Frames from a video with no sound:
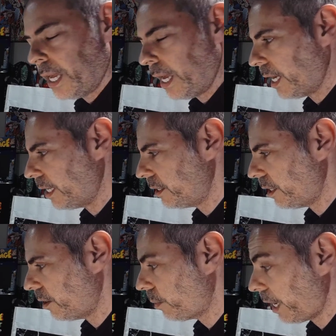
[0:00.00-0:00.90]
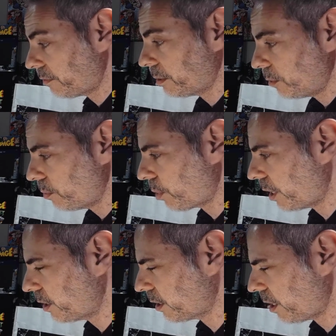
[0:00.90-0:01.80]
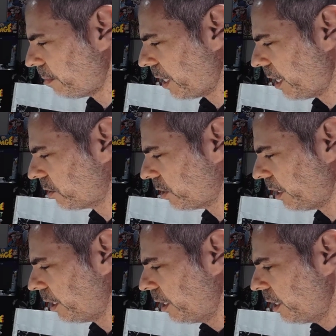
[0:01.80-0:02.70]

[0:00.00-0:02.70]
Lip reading: and we have some new projects coming, actually.